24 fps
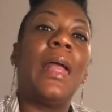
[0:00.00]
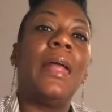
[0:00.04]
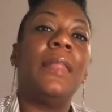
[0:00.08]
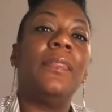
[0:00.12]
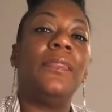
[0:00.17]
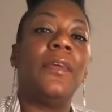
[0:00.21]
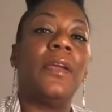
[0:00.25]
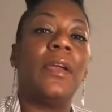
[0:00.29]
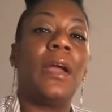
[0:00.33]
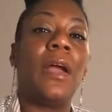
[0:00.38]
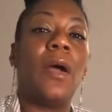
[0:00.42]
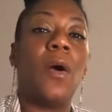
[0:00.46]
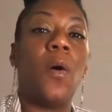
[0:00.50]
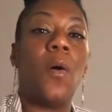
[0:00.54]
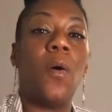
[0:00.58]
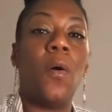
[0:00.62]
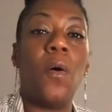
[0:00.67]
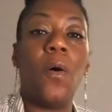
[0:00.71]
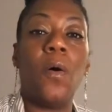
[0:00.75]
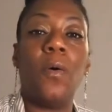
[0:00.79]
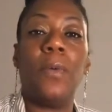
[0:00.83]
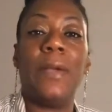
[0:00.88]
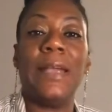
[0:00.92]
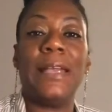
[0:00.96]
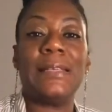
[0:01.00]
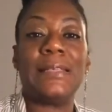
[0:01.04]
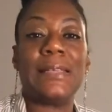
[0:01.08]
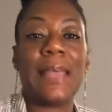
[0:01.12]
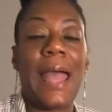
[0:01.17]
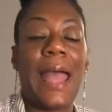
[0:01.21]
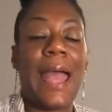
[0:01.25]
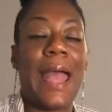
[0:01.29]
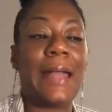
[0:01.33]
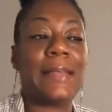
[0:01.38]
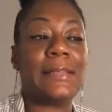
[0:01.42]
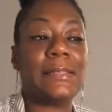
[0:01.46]
There always
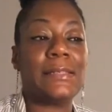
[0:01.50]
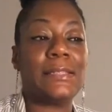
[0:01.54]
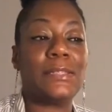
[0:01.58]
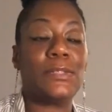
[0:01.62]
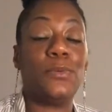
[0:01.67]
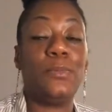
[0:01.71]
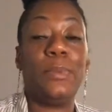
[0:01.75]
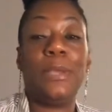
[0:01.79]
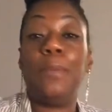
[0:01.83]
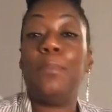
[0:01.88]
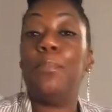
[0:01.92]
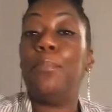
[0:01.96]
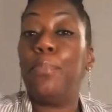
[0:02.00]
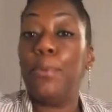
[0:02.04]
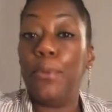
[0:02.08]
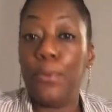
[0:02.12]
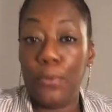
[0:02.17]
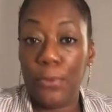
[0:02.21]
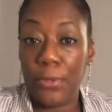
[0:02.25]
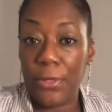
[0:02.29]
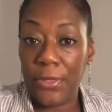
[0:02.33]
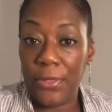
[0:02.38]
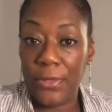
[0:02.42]
has to be both.